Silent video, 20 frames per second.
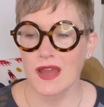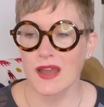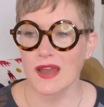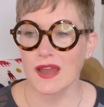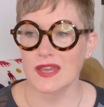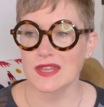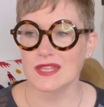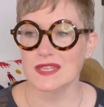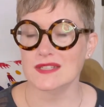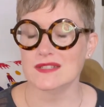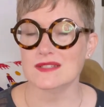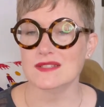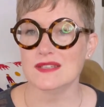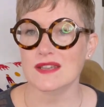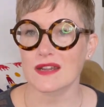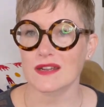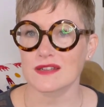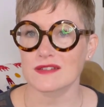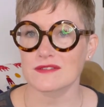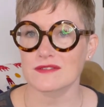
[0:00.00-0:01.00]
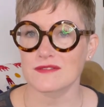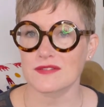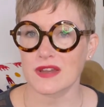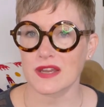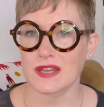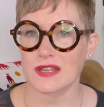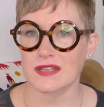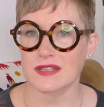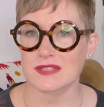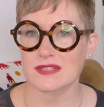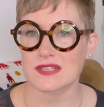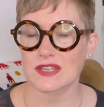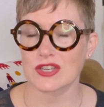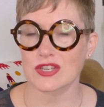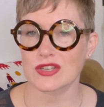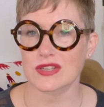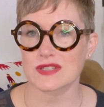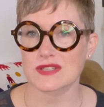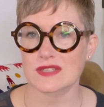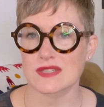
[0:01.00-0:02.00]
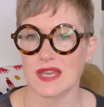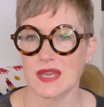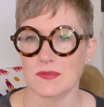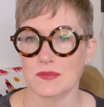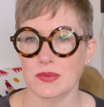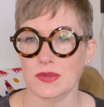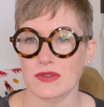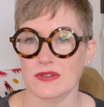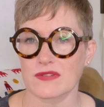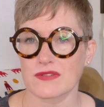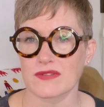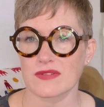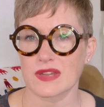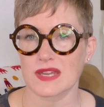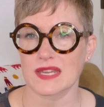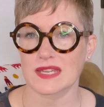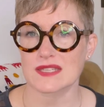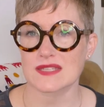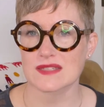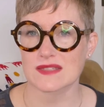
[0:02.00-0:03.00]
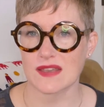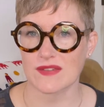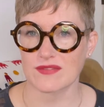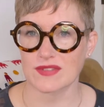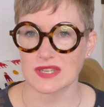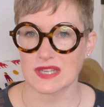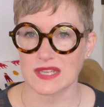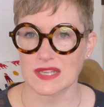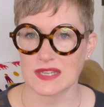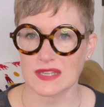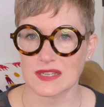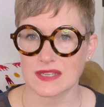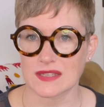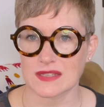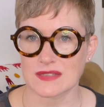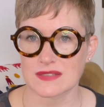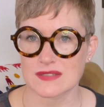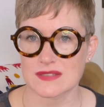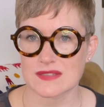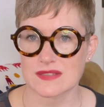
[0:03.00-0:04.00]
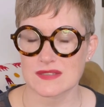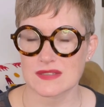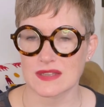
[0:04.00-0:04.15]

I think it's kind of fun. It's a good example of like 70s,